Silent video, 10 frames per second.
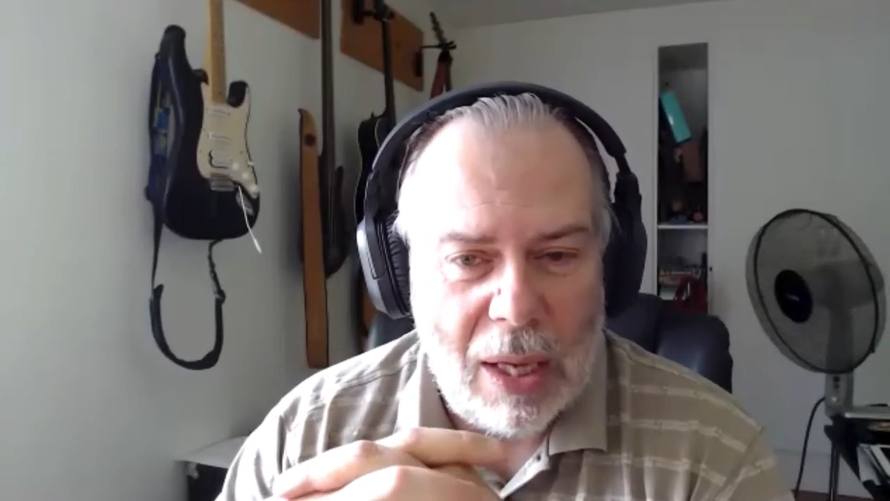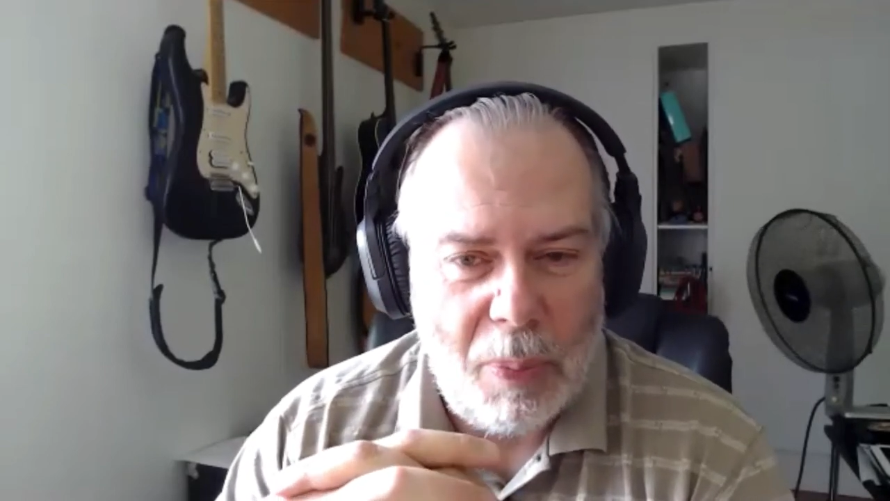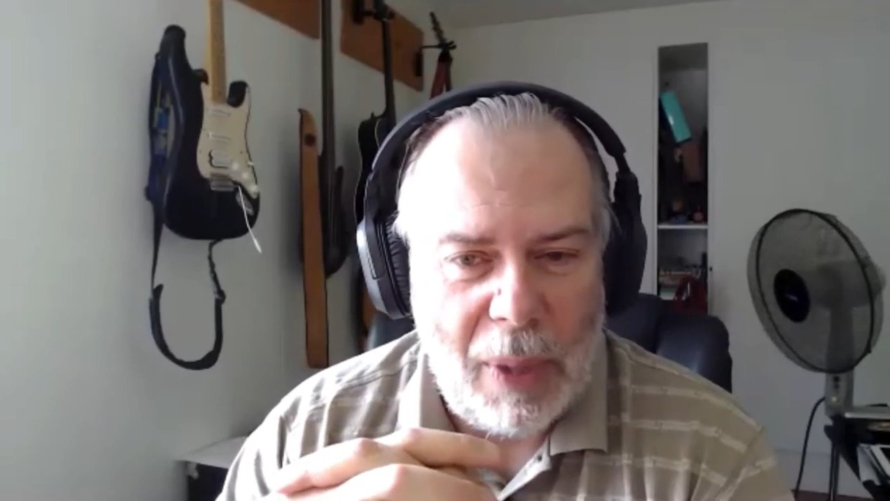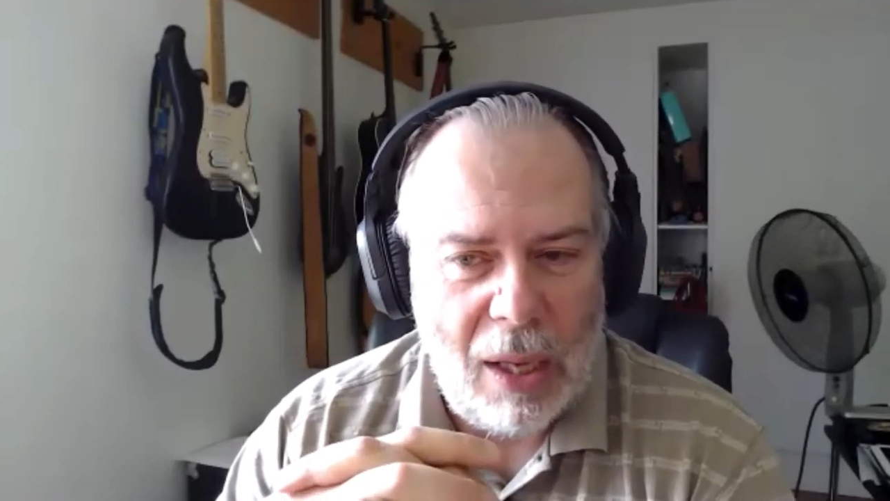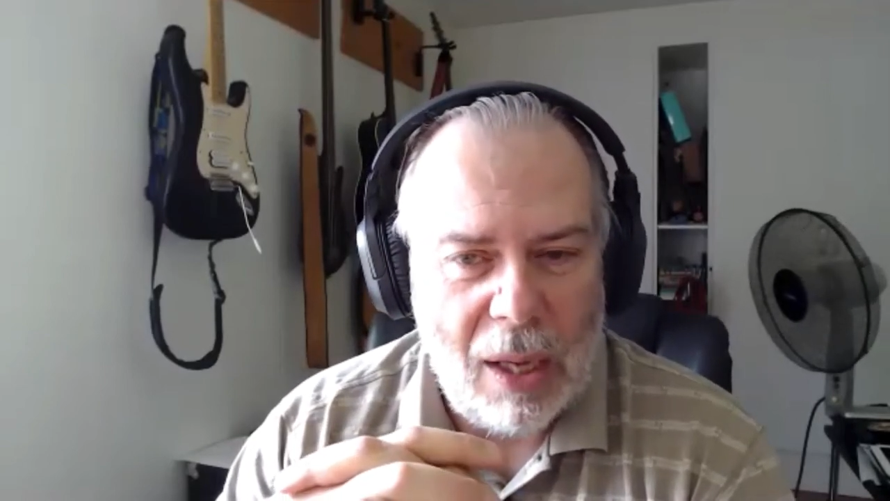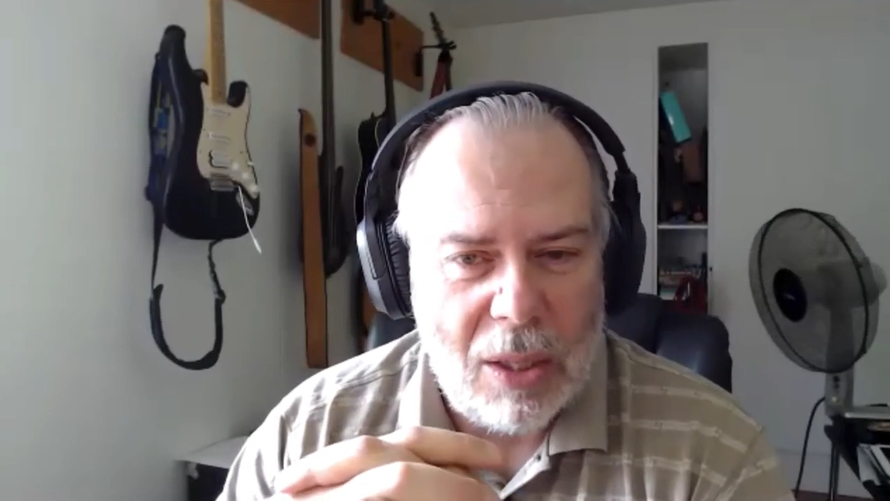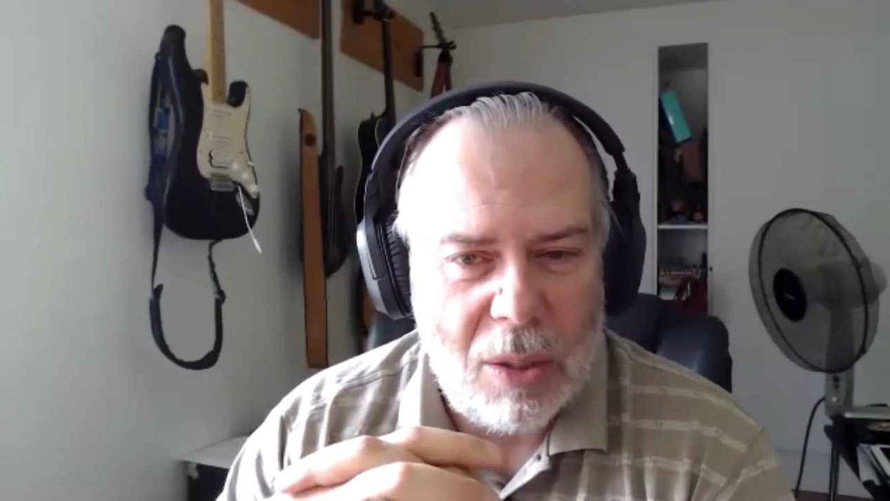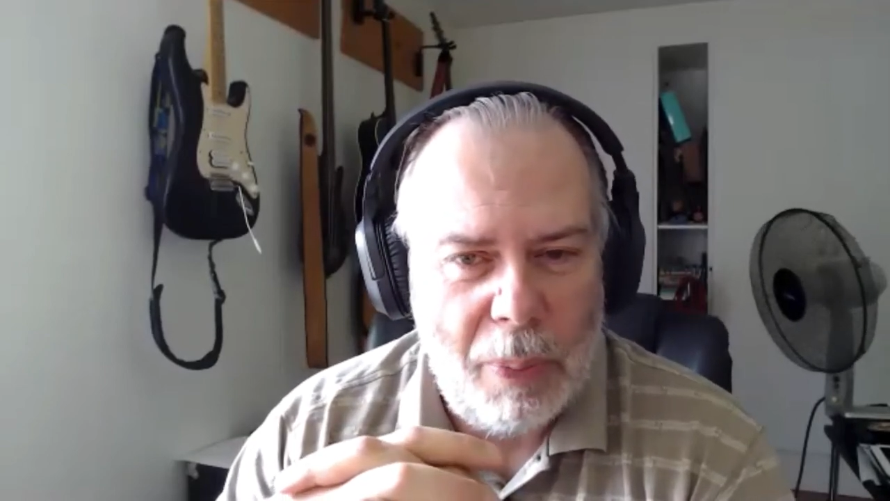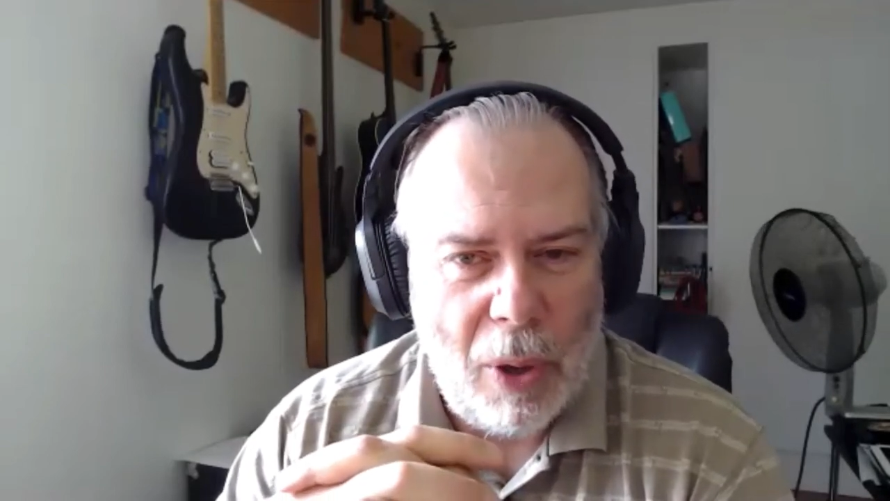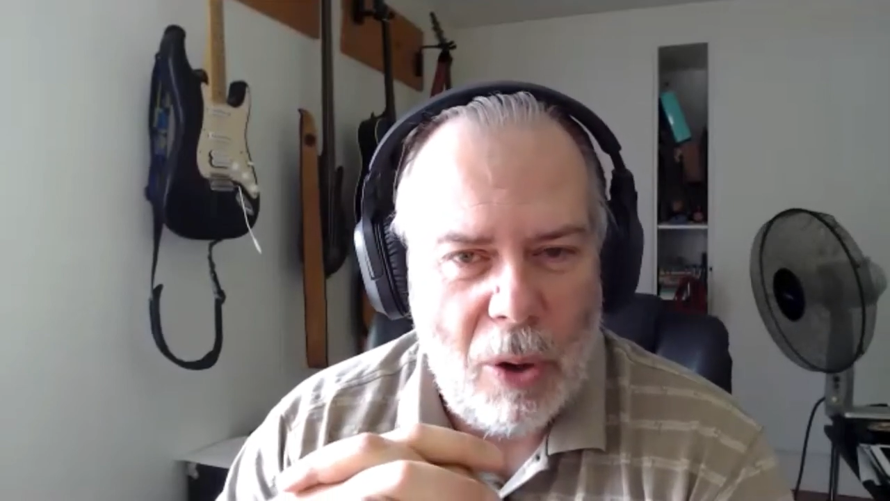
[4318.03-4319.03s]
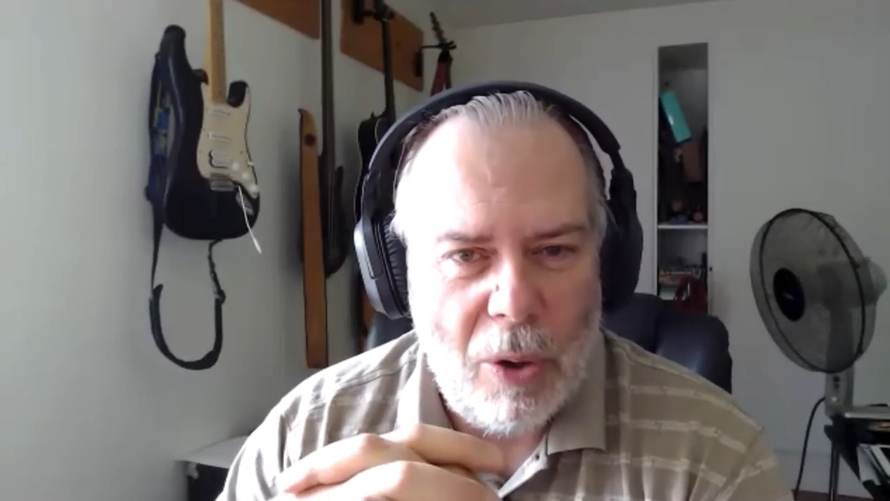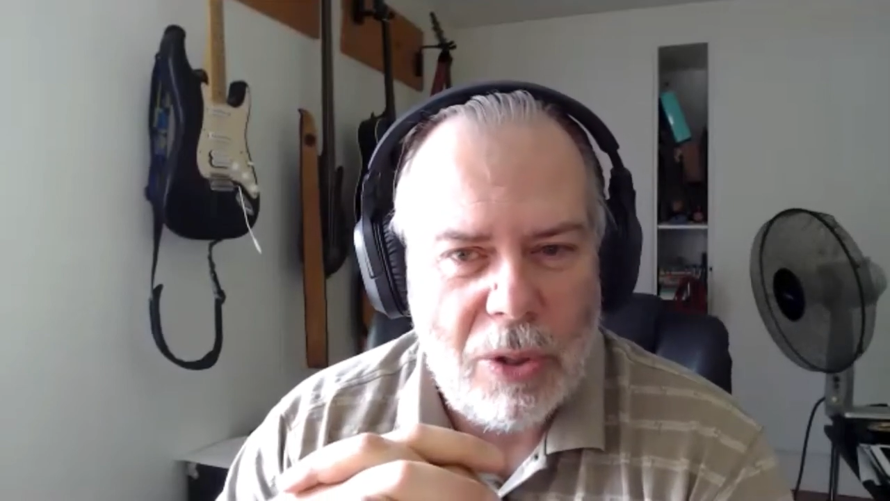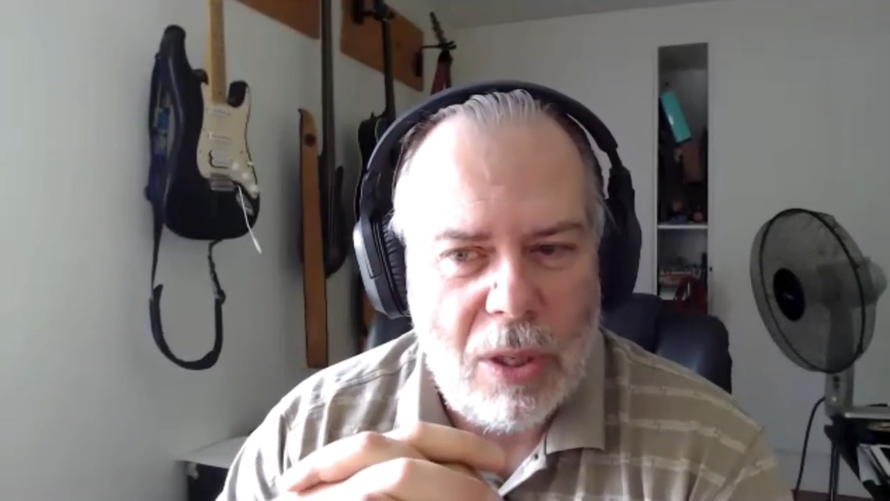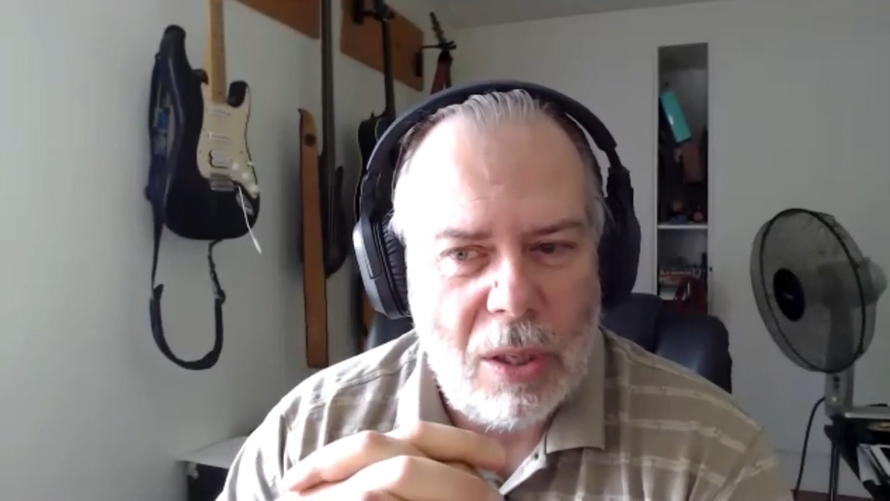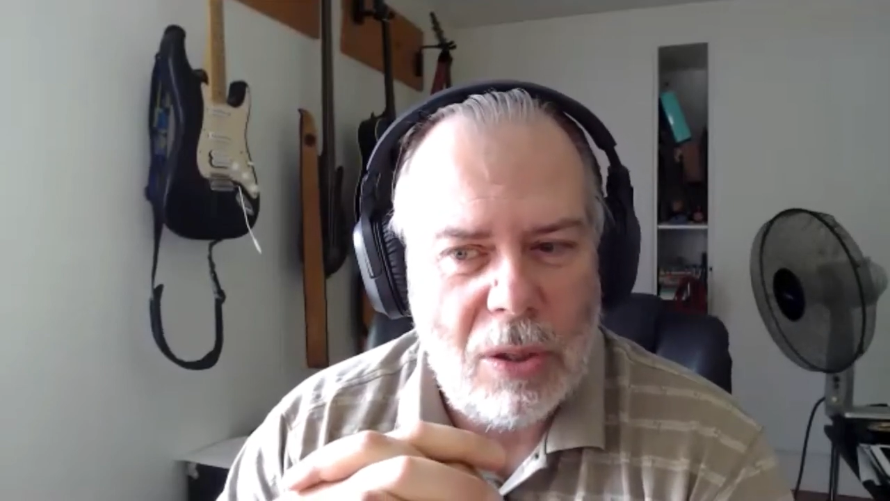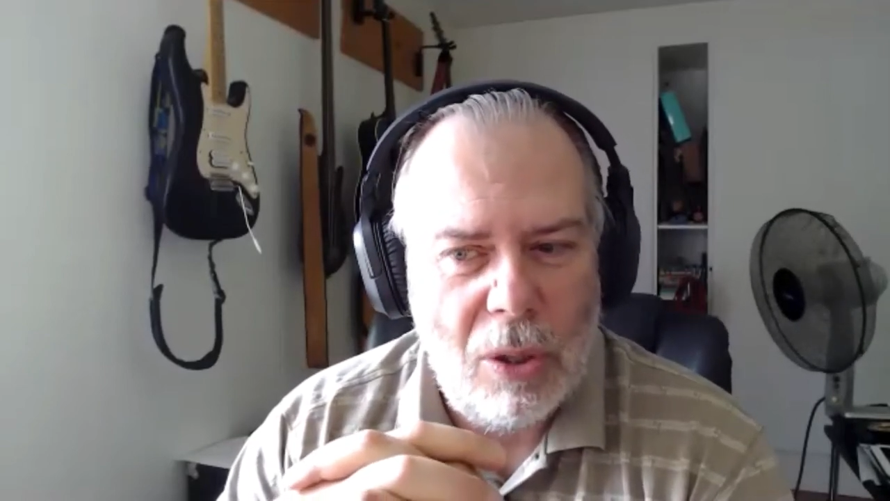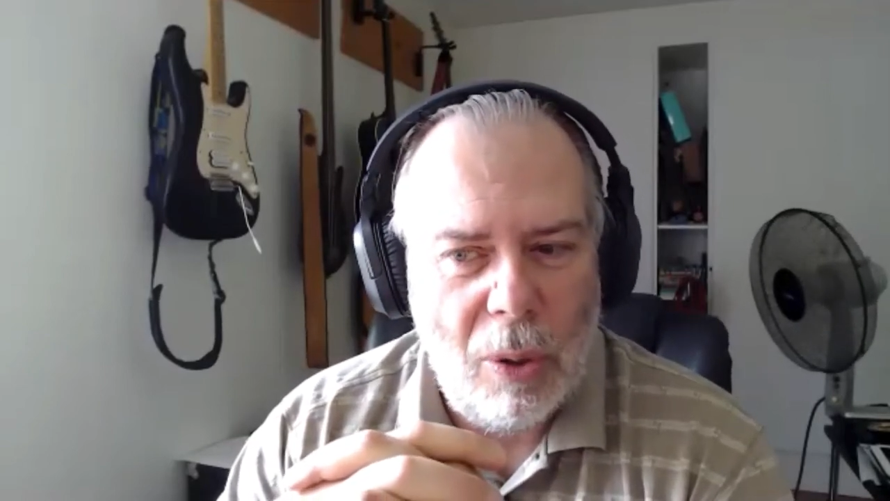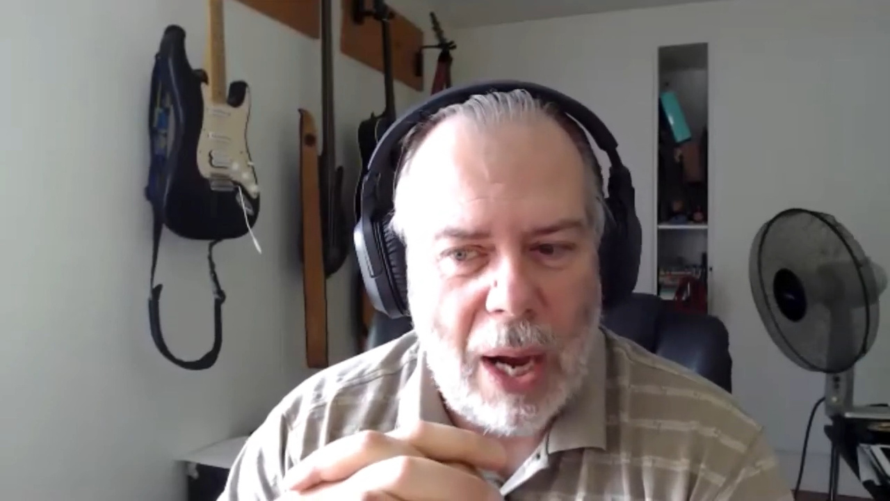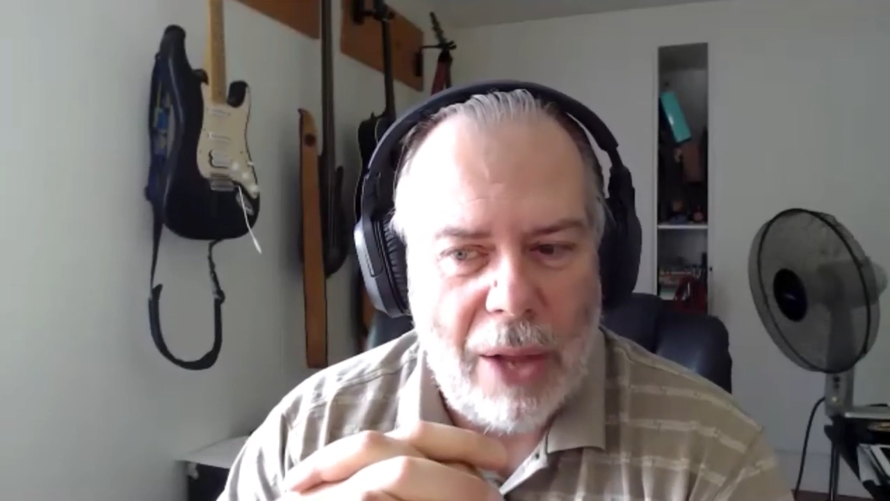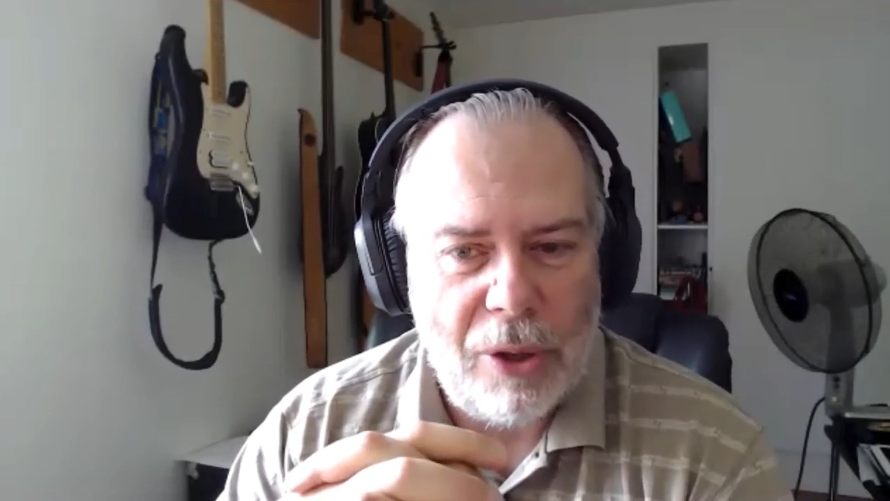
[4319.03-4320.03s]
being exposed to other